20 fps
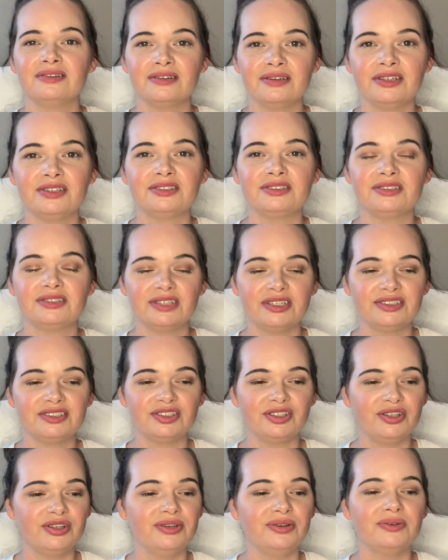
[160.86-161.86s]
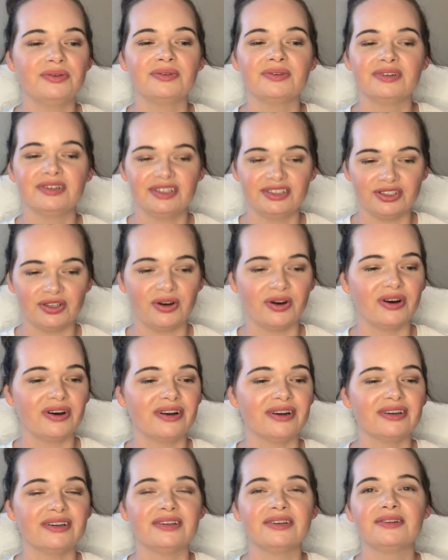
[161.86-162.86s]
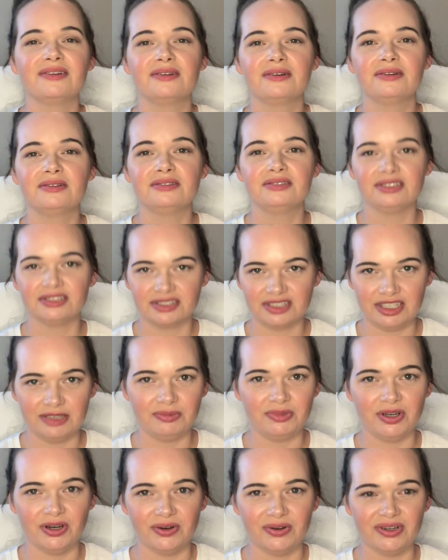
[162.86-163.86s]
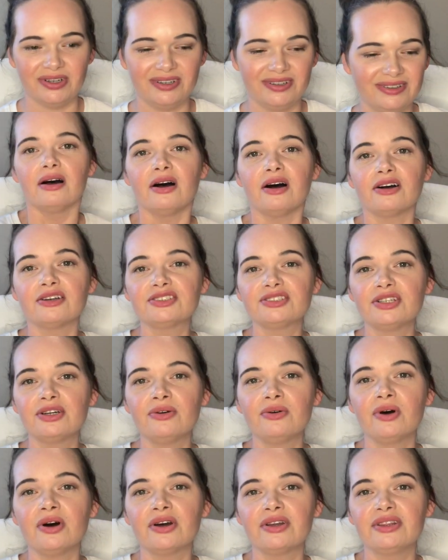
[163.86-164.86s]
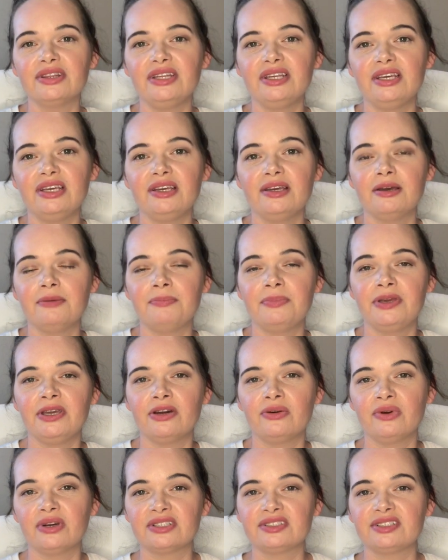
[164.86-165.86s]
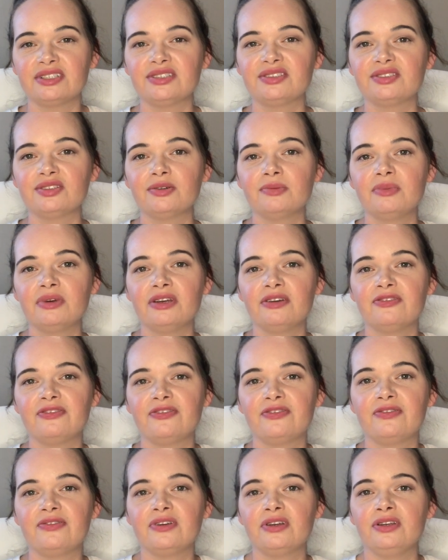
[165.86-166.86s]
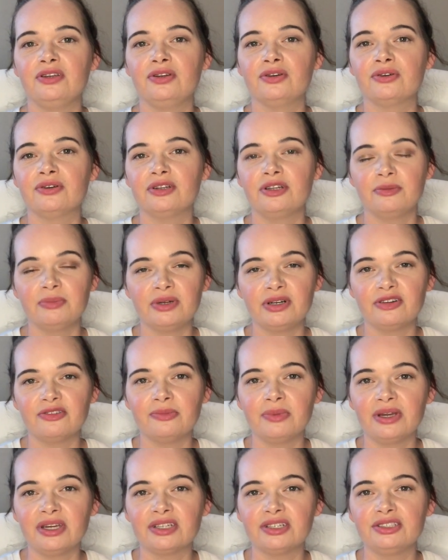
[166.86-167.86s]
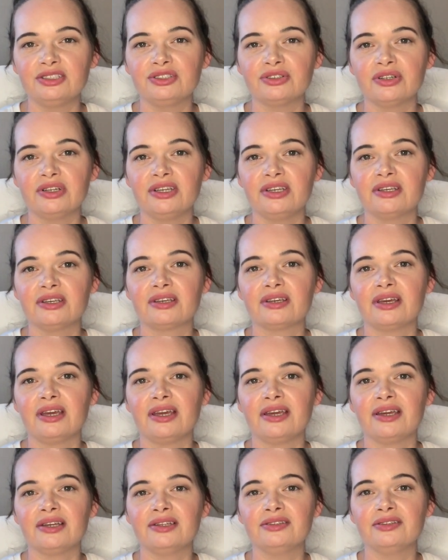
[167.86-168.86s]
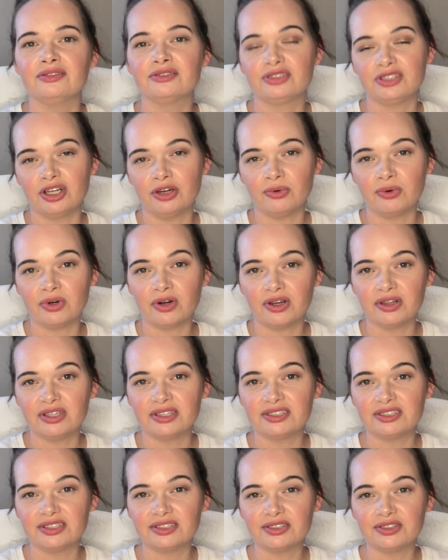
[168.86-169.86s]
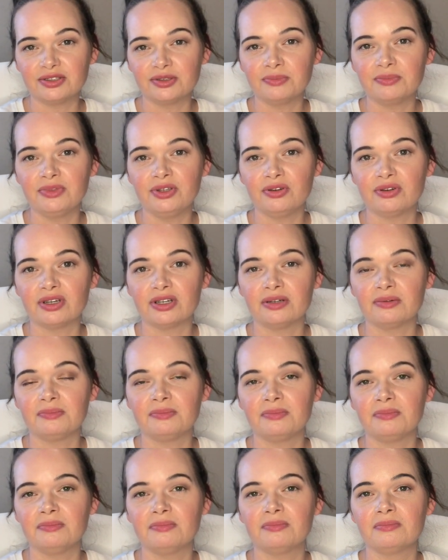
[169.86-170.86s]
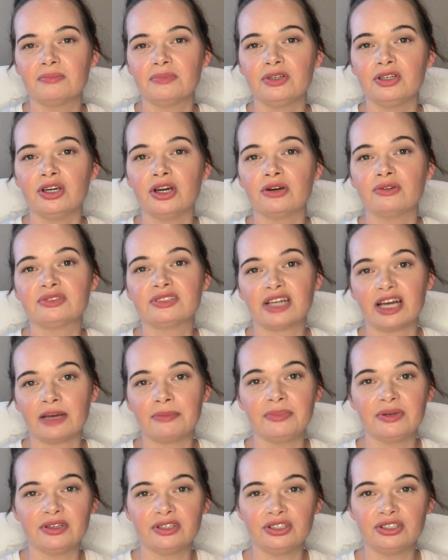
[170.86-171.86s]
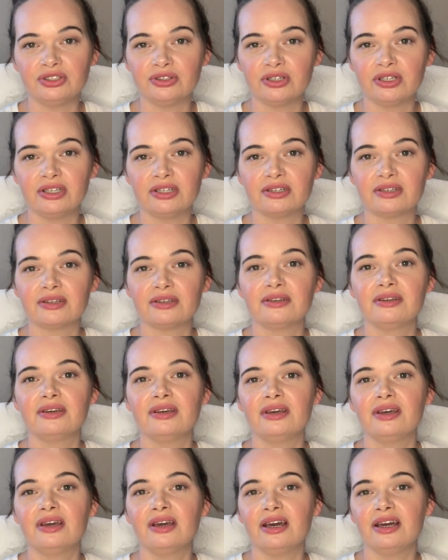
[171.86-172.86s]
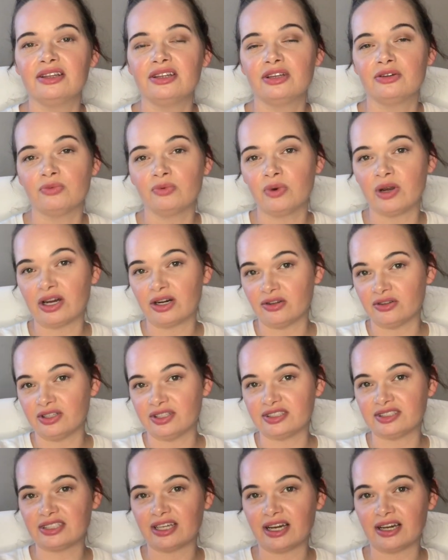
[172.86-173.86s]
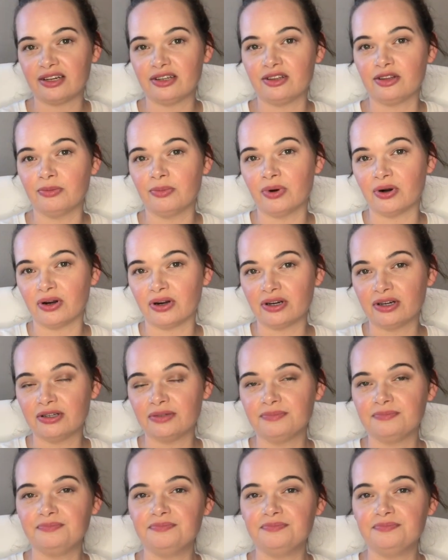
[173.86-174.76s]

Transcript: It's new, it's hard. Just keep going. Also, on the POS system, if you're in the middle of making a drink and there's no one on the system, you can go type in the drink, and then right on the side of the bar,